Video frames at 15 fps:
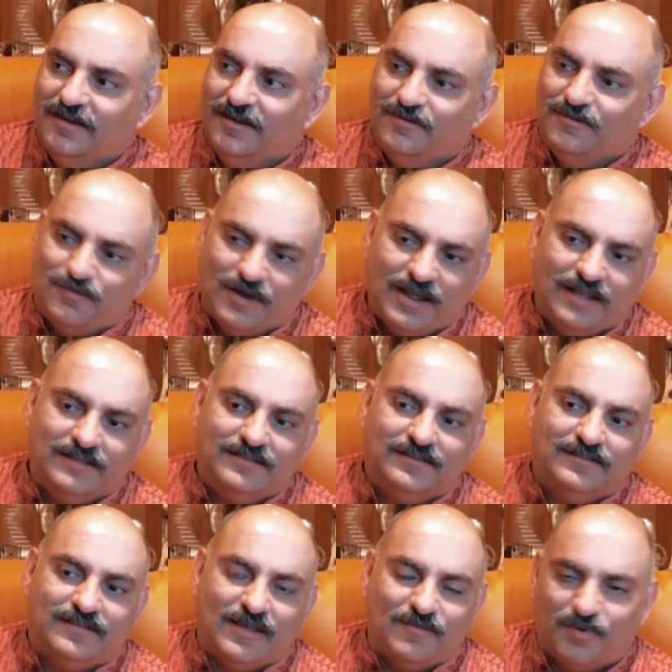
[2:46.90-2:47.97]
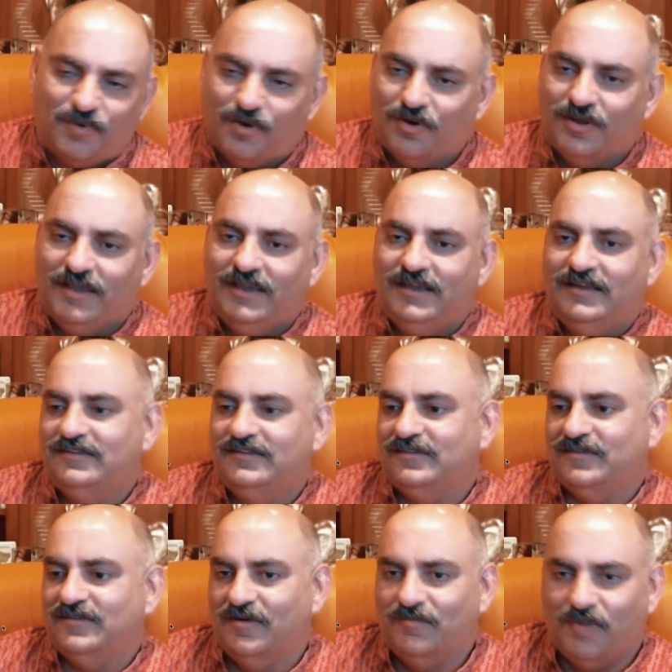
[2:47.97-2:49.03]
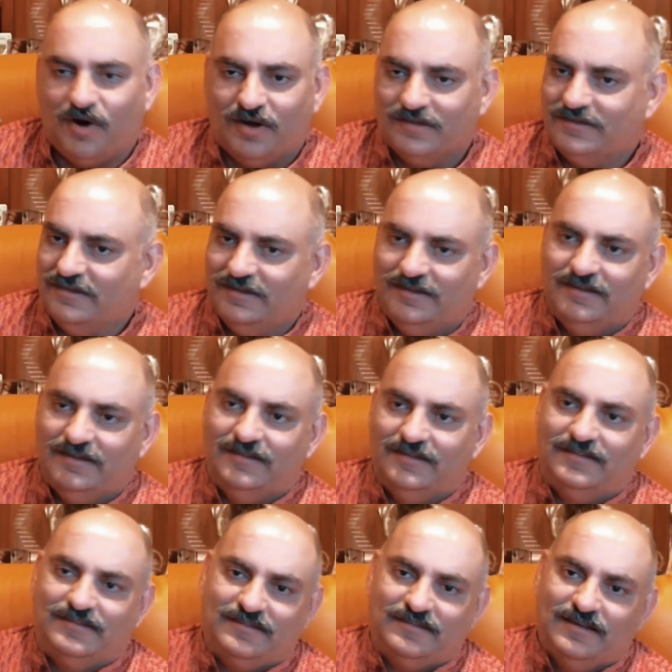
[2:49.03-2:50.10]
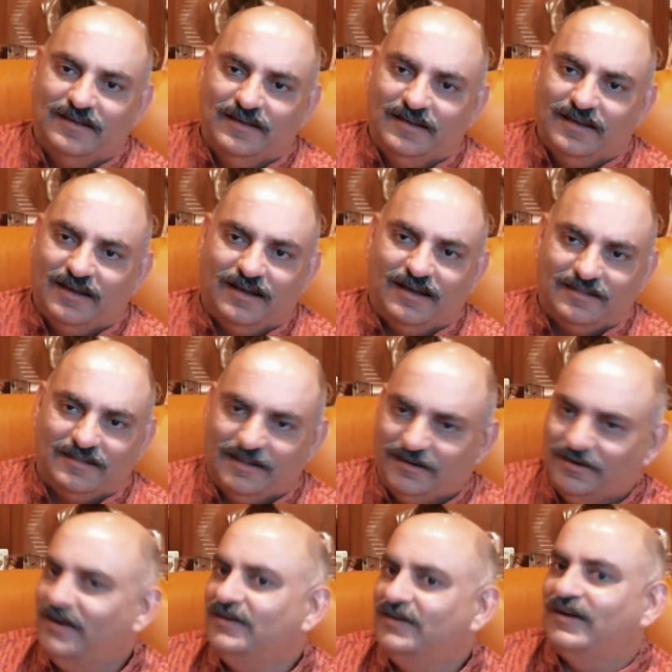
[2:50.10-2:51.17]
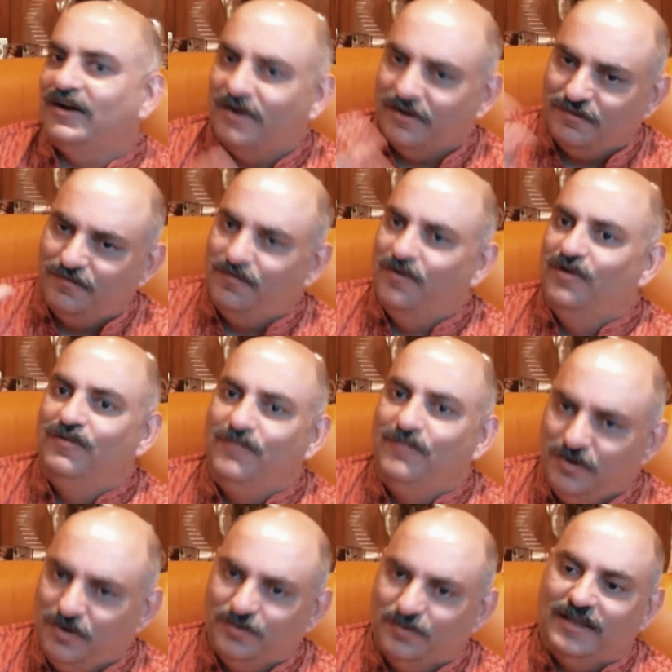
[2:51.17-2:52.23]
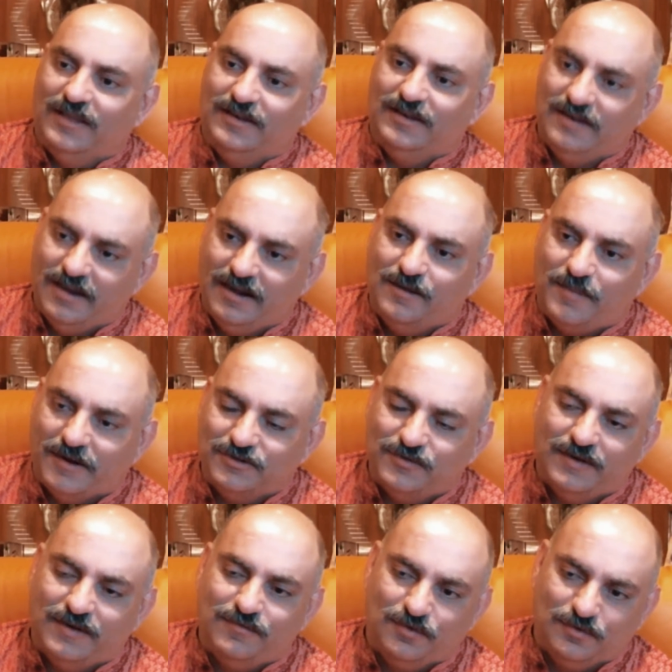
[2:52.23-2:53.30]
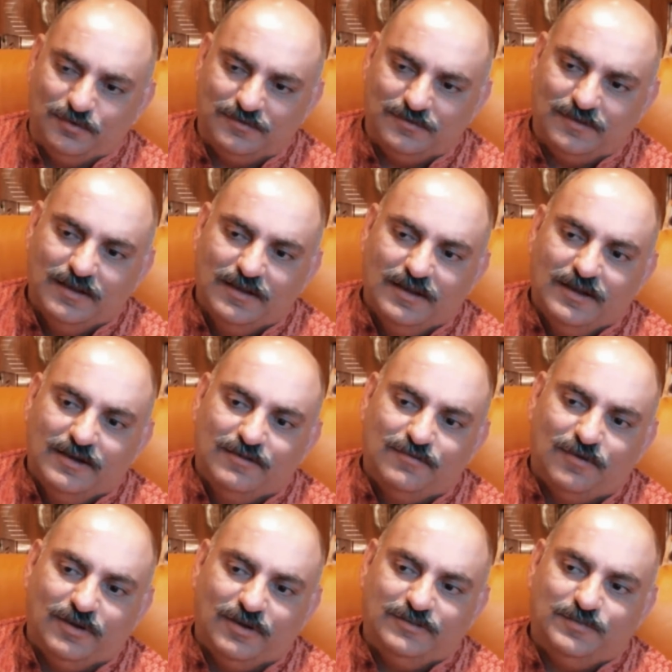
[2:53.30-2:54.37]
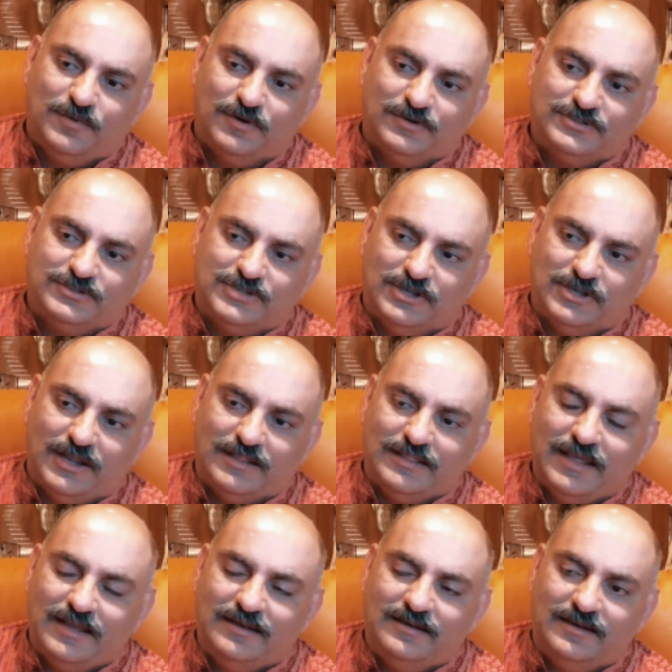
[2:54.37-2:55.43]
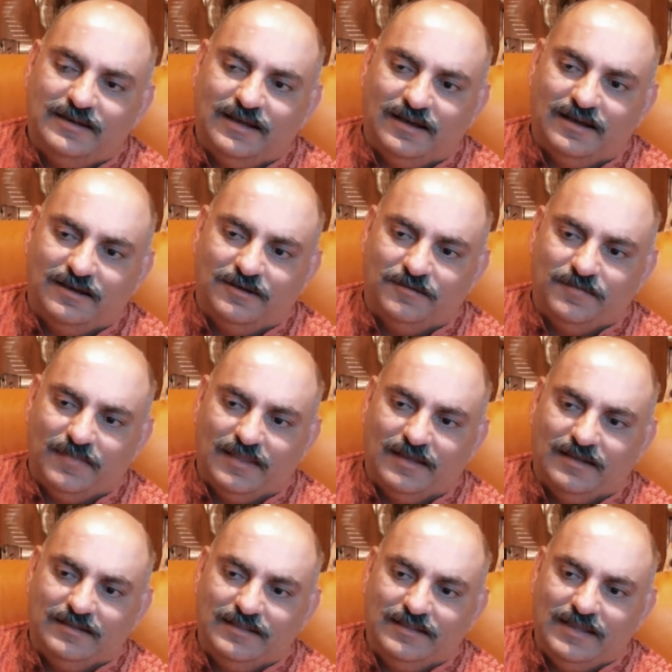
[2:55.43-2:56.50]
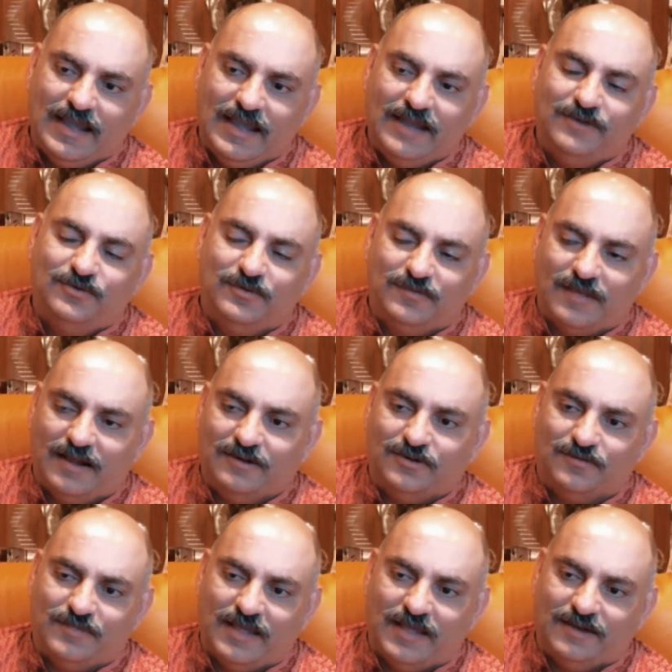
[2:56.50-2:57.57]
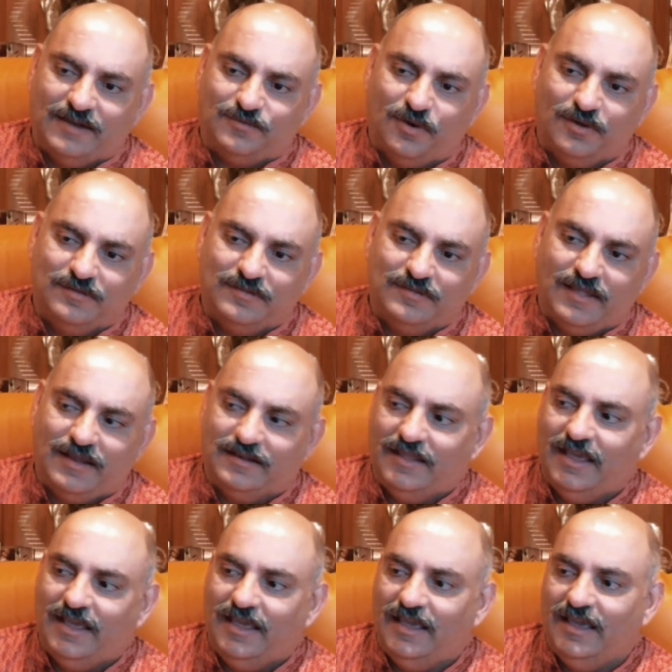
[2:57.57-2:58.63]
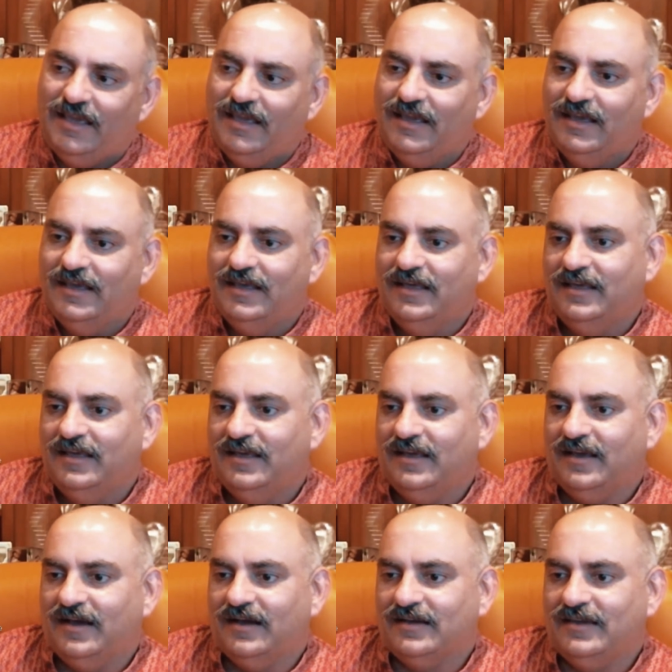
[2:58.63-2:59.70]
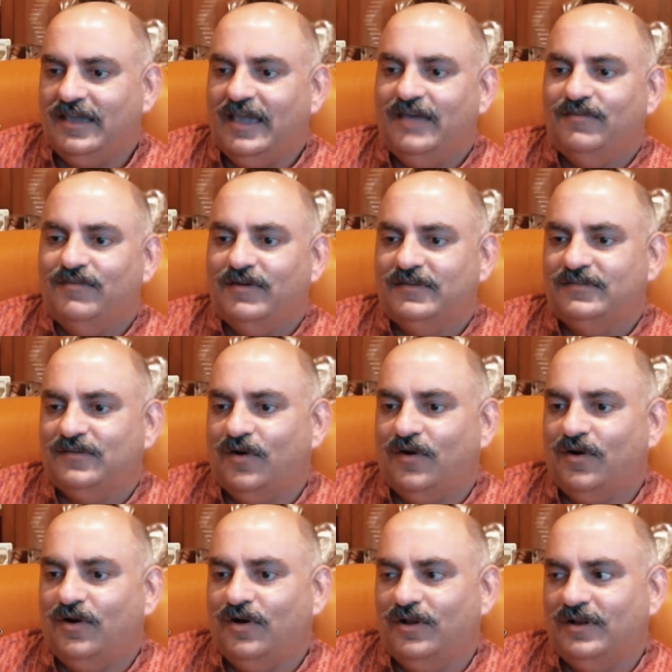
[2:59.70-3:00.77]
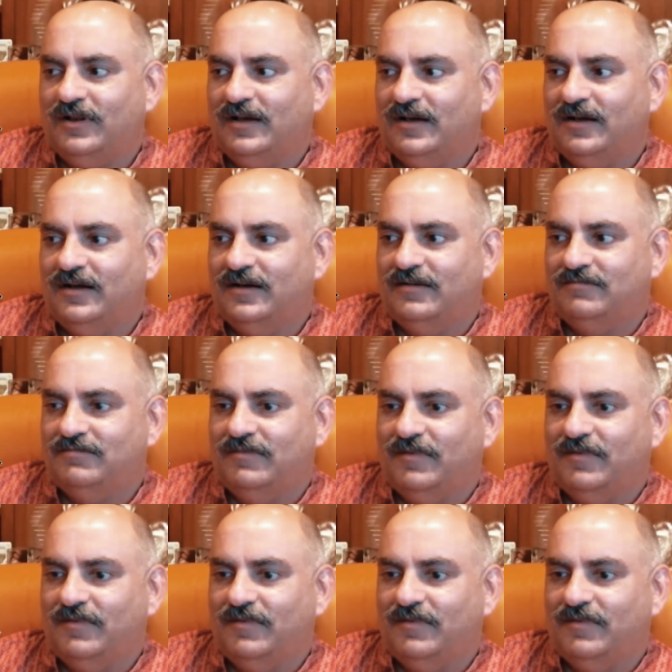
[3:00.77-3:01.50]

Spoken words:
friends, employees, bosses. They really tried to get a full view. They did a bunch of interviews for each person. And then the end result of that was that they gave us all a